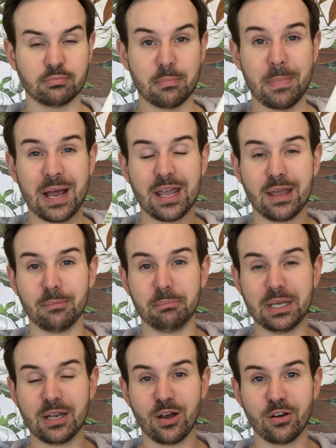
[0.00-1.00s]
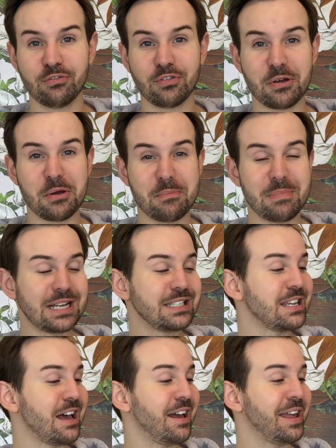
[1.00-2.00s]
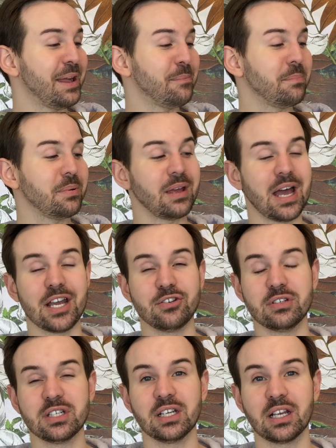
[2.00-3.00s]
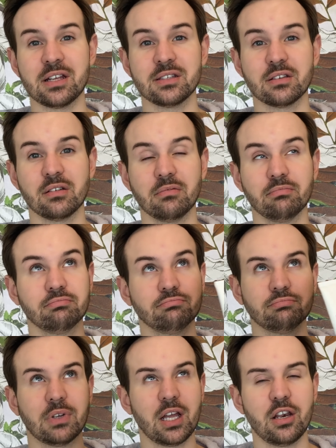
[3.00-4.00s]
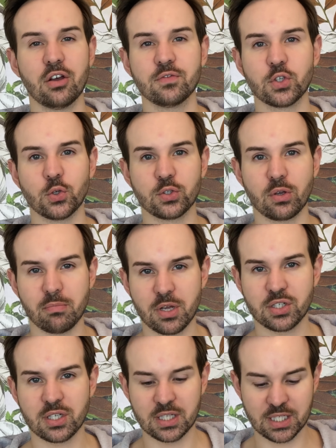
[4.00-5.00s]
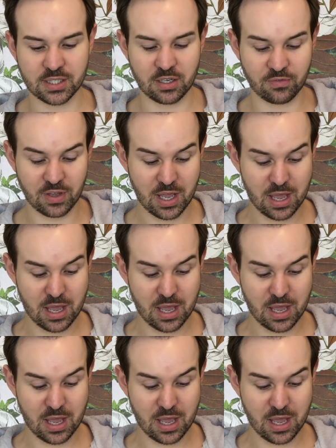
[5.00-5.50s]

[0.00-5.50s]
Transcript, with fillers: My beloved uh, Matcha Hemp Hydrating Cleanser I love so, so much this stuff.